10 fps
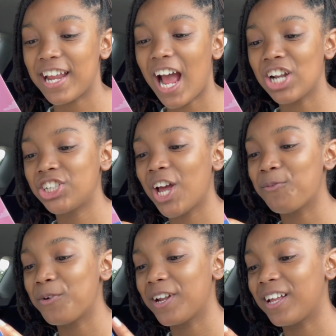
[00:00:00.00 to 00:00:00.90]
I shot
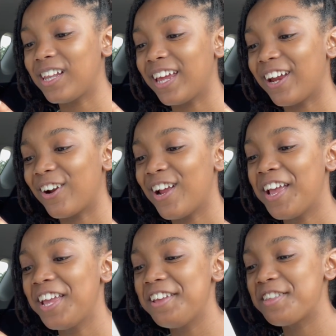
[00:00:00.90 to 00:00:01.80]
with a glare.
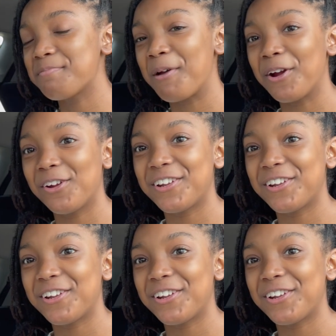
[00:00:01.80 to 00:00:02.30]
He smirked.